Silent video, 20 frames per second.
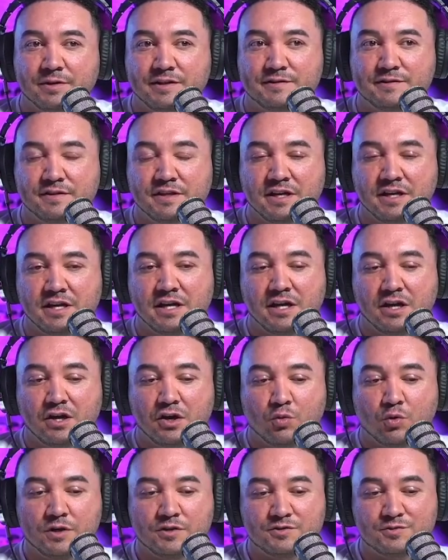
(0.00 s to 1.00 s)
It's
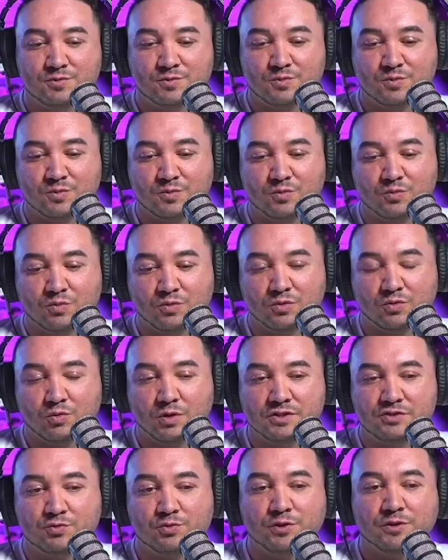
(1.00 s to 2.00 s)
what's
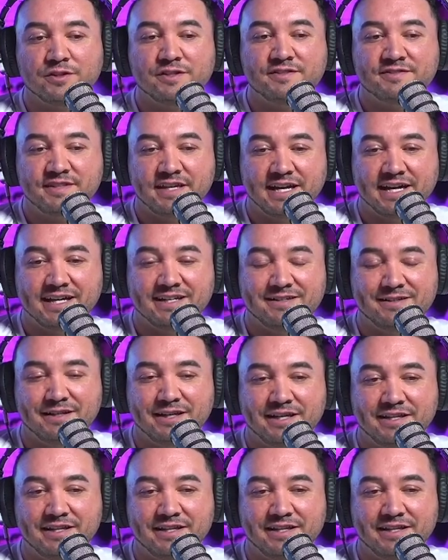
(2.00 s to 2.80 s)
what's really sad,